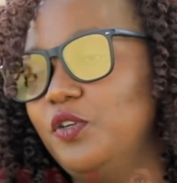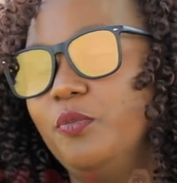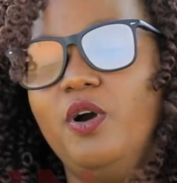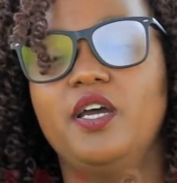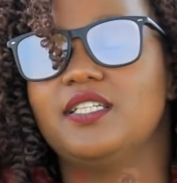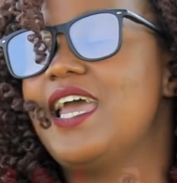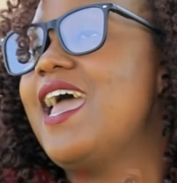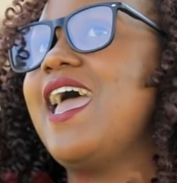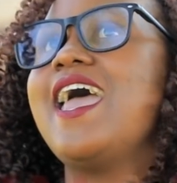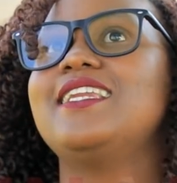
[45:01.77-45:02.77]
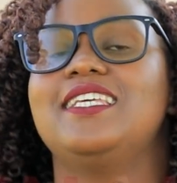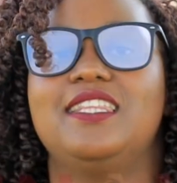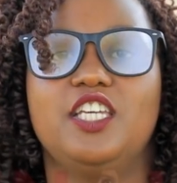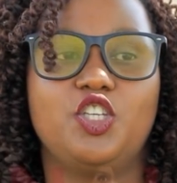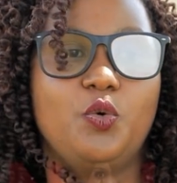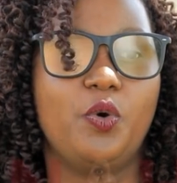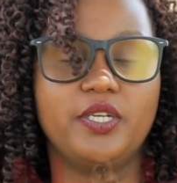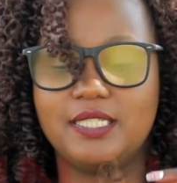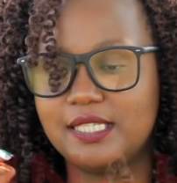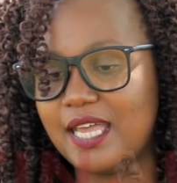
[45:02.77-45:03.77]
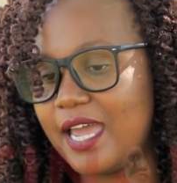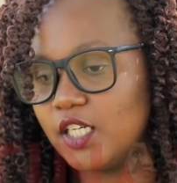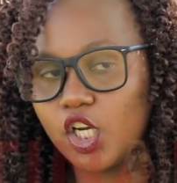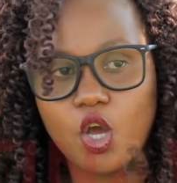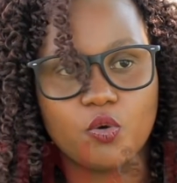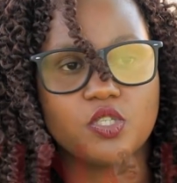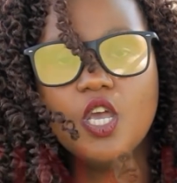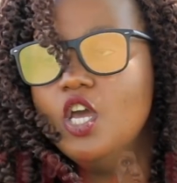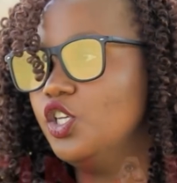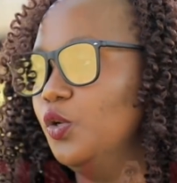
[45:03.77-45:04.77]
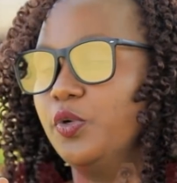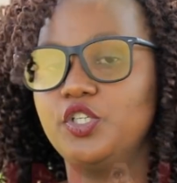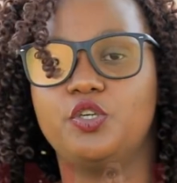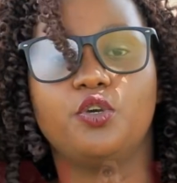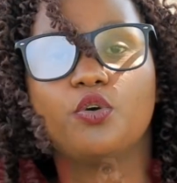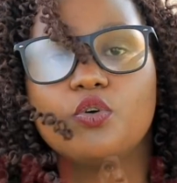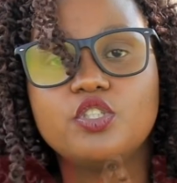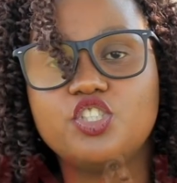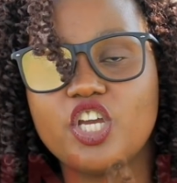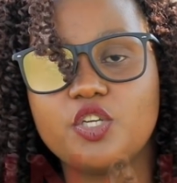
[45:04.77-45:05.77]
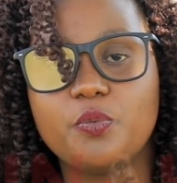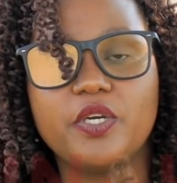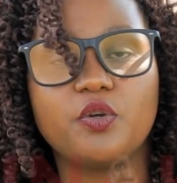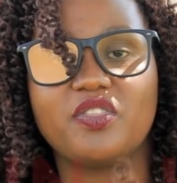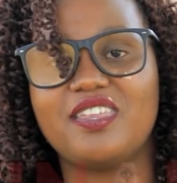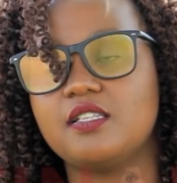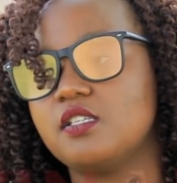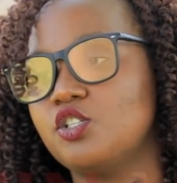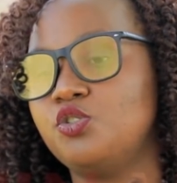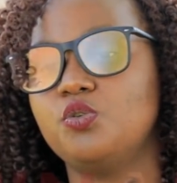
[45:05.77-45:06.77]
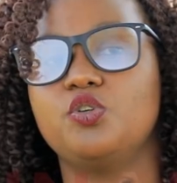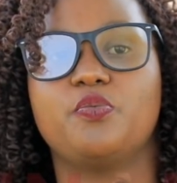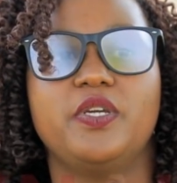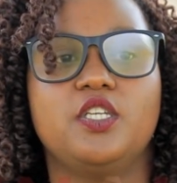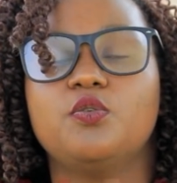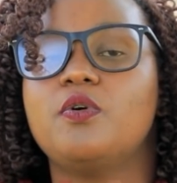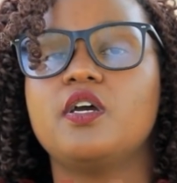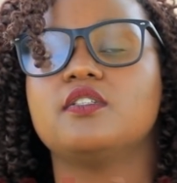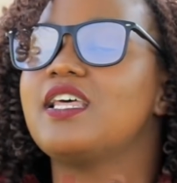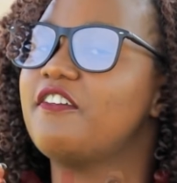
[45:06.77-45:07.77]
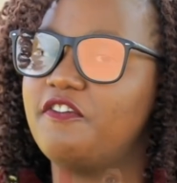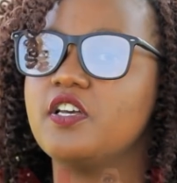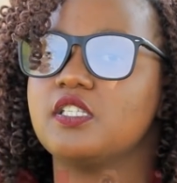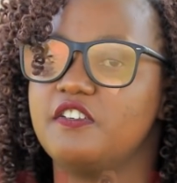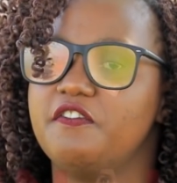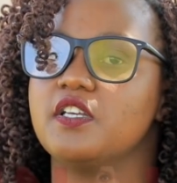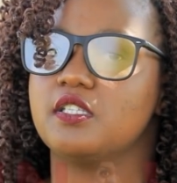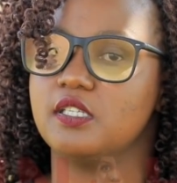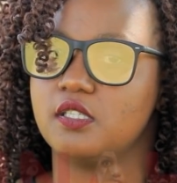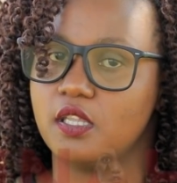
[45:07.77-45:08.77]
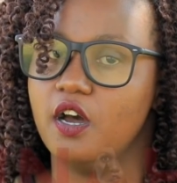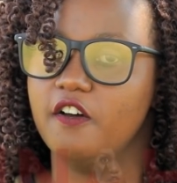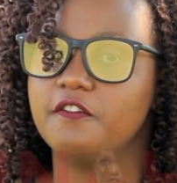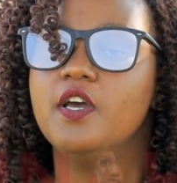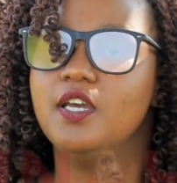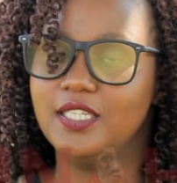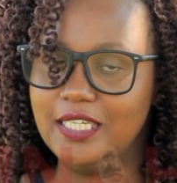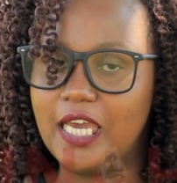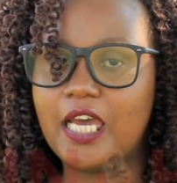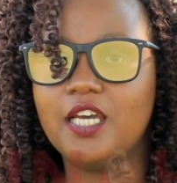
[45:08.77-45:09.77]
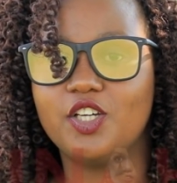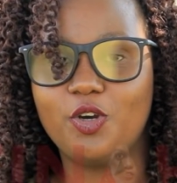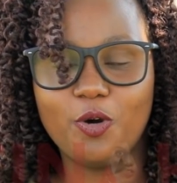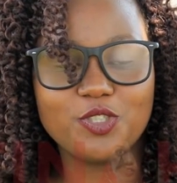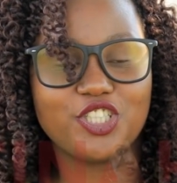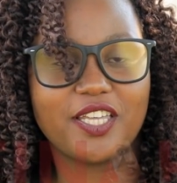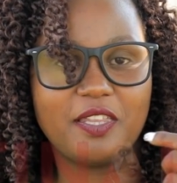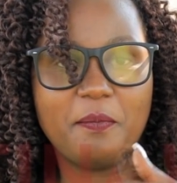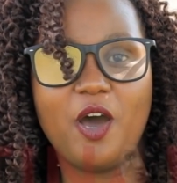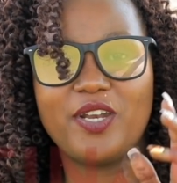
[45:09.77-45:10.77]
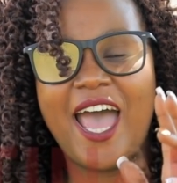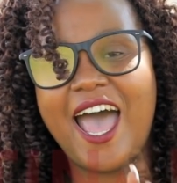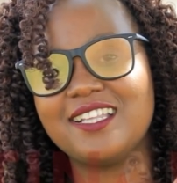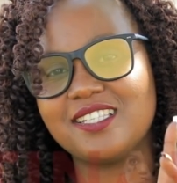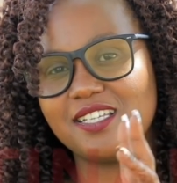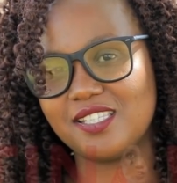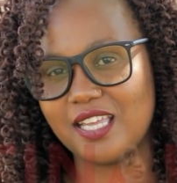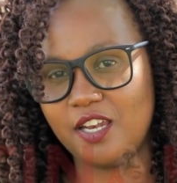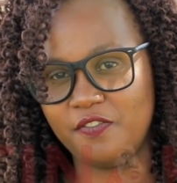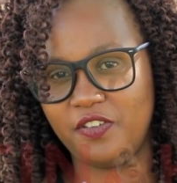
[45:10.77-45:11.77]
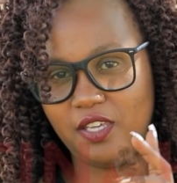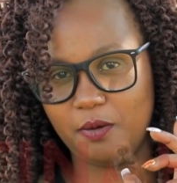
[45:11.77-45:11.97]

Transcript: you want, anything you want, designer clothes, you want good, genuine, authentic jewelry, you want that fancy stuff, yeah, go check them out. Hans Celevi